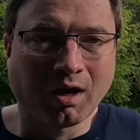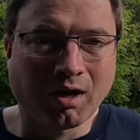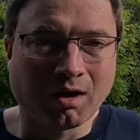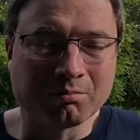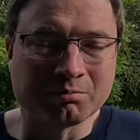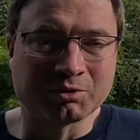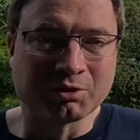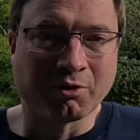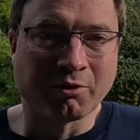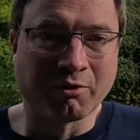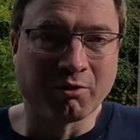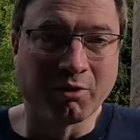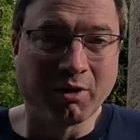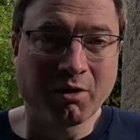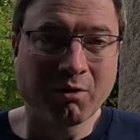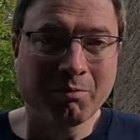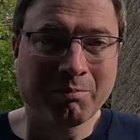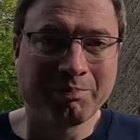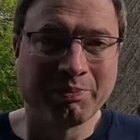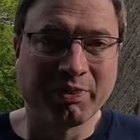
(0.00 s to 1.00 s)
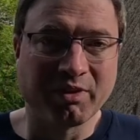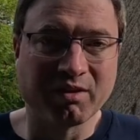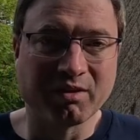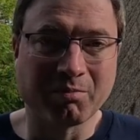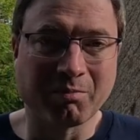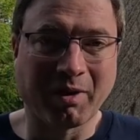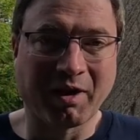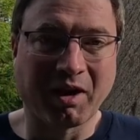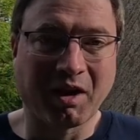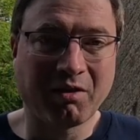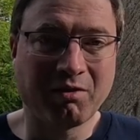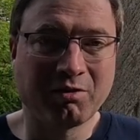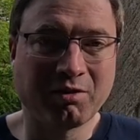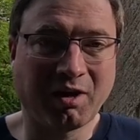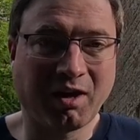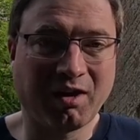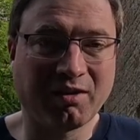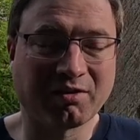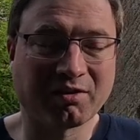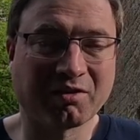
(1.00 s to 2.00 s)
I'm Jonathan Riddle. This is my house,
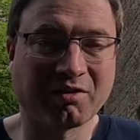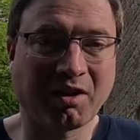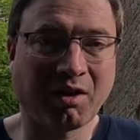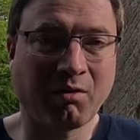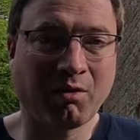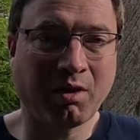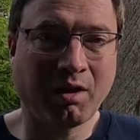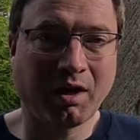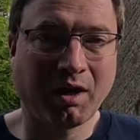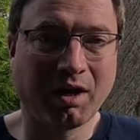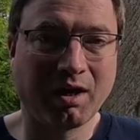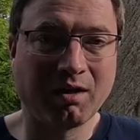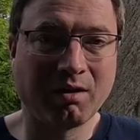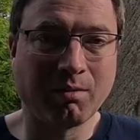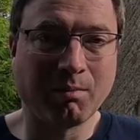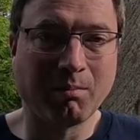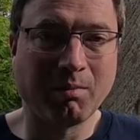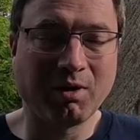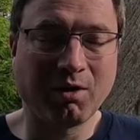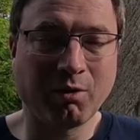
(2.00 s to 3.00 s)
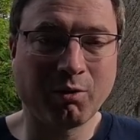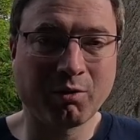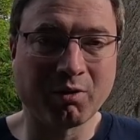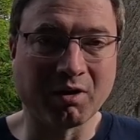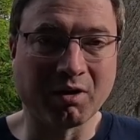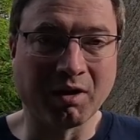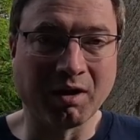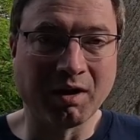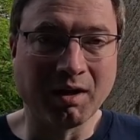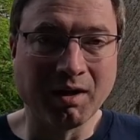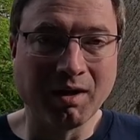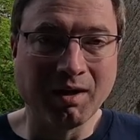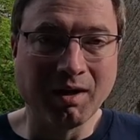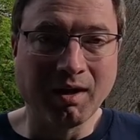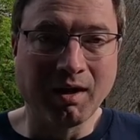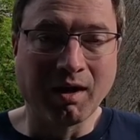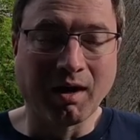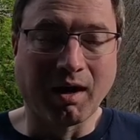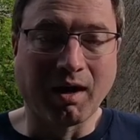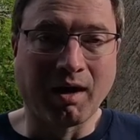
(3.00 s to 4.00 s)
Esk Tower in Midlothian,
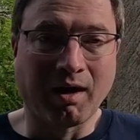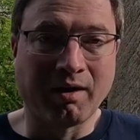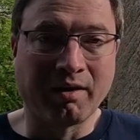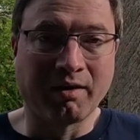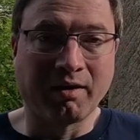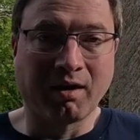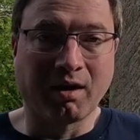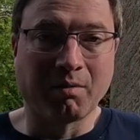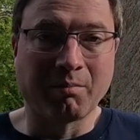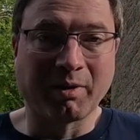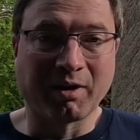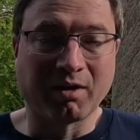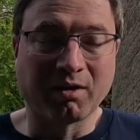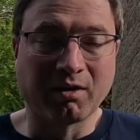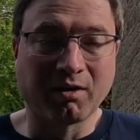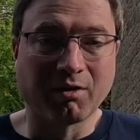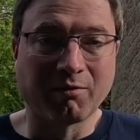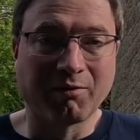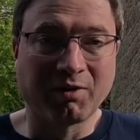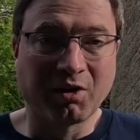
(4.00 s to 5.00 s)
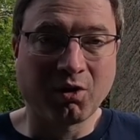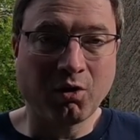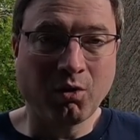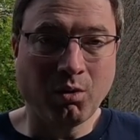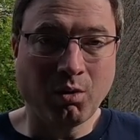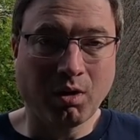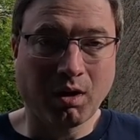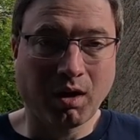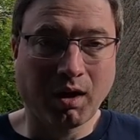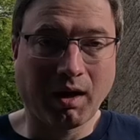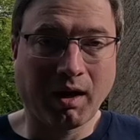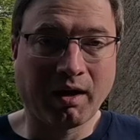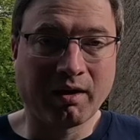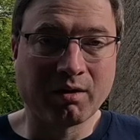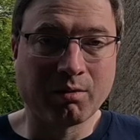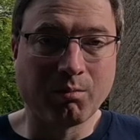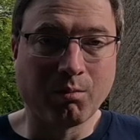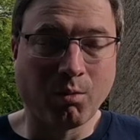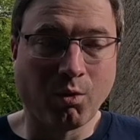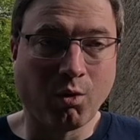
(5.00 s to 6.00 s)
and I'm making another video
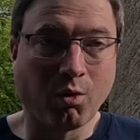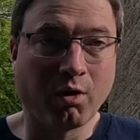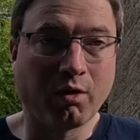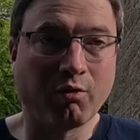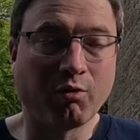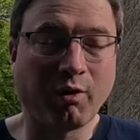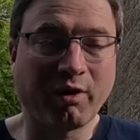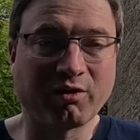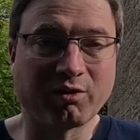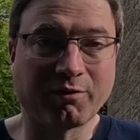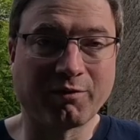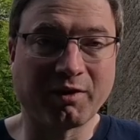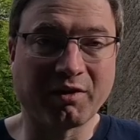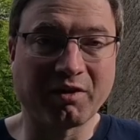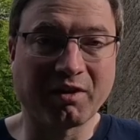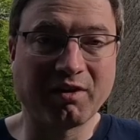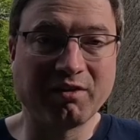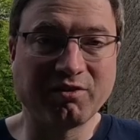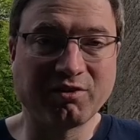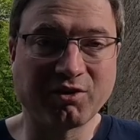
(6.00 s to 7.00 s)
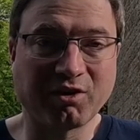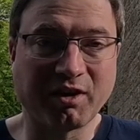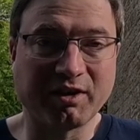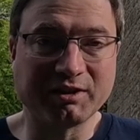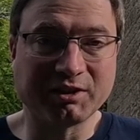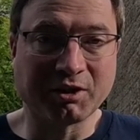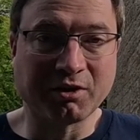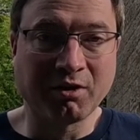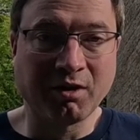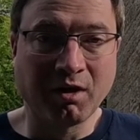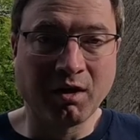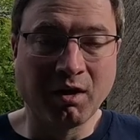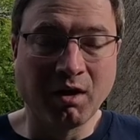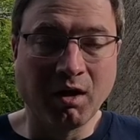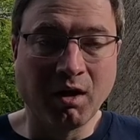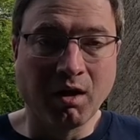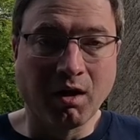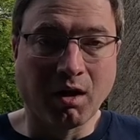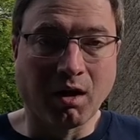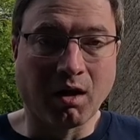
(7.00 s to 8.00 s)
adding more retrofit insulation
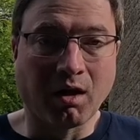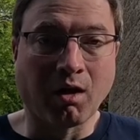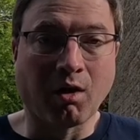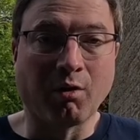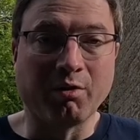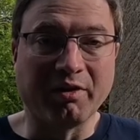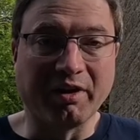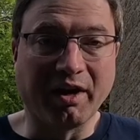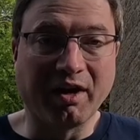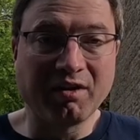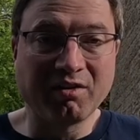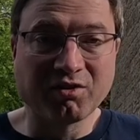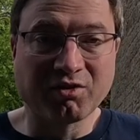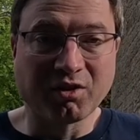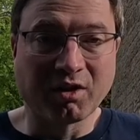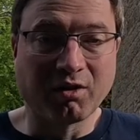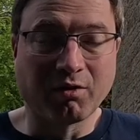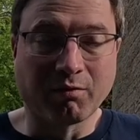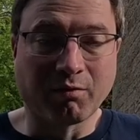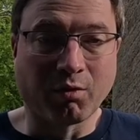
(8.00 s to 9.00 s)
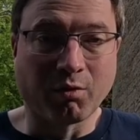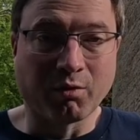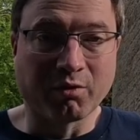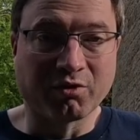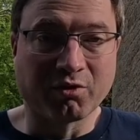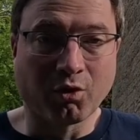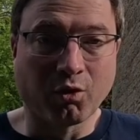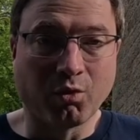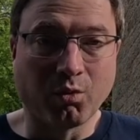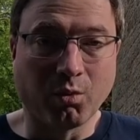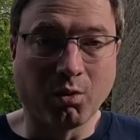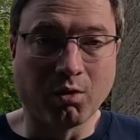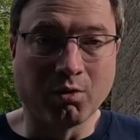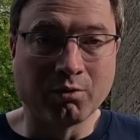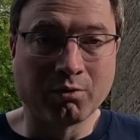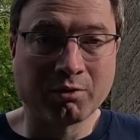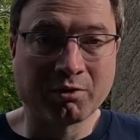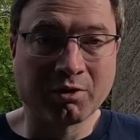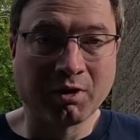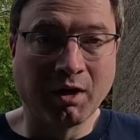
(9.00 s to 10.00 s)
on the inside of all the stone
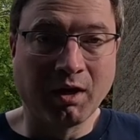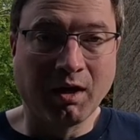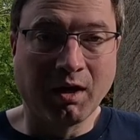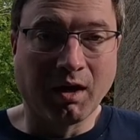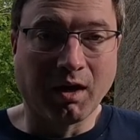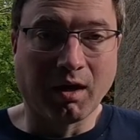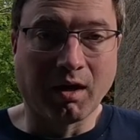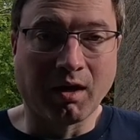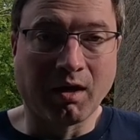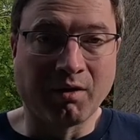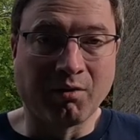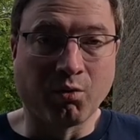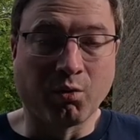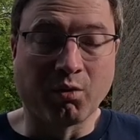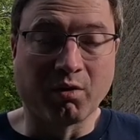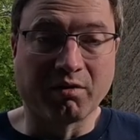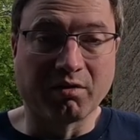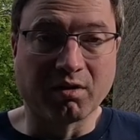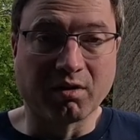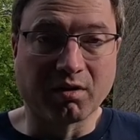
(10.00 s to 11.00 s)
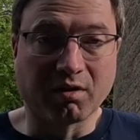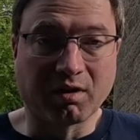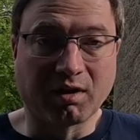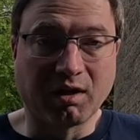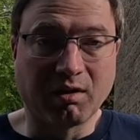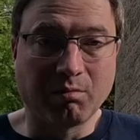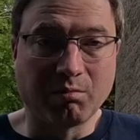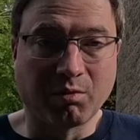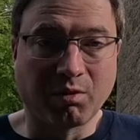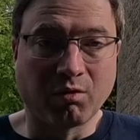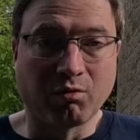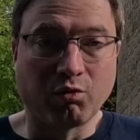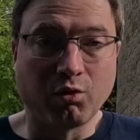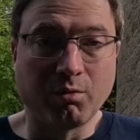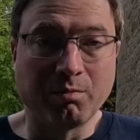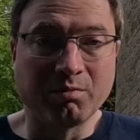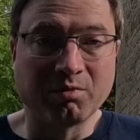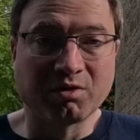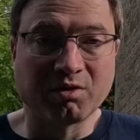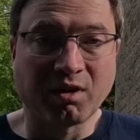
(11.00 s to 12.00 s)
walls in order to keep the
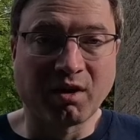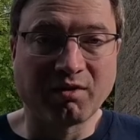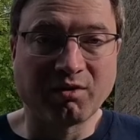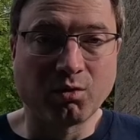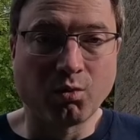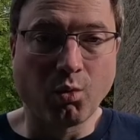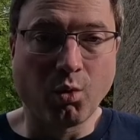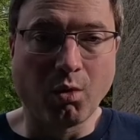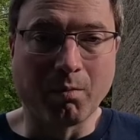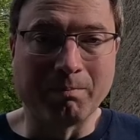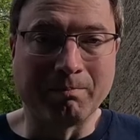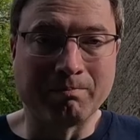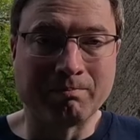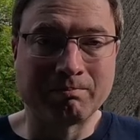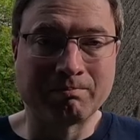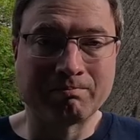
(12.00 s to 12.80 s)
rooms nice and warm.